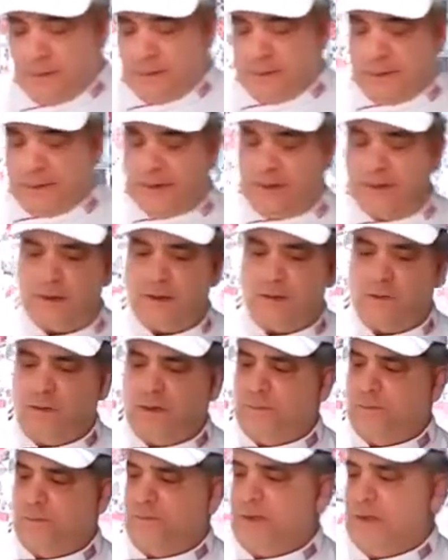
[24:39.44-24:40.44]
And I'm going to go
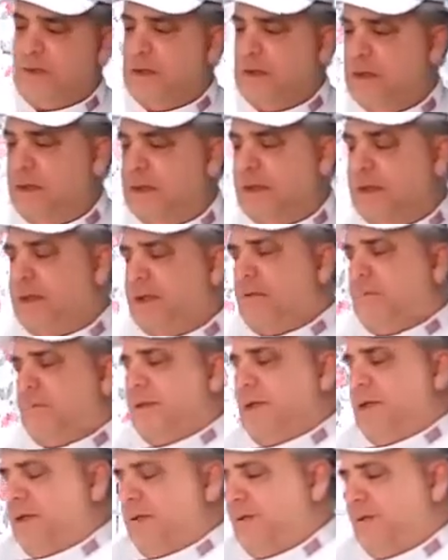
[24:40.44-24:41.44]
in with a little
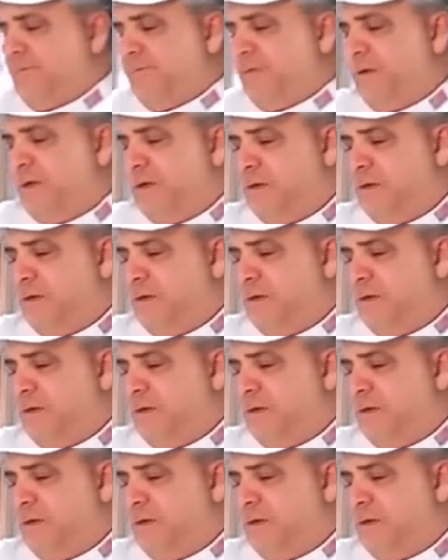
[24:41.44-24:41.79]
bit of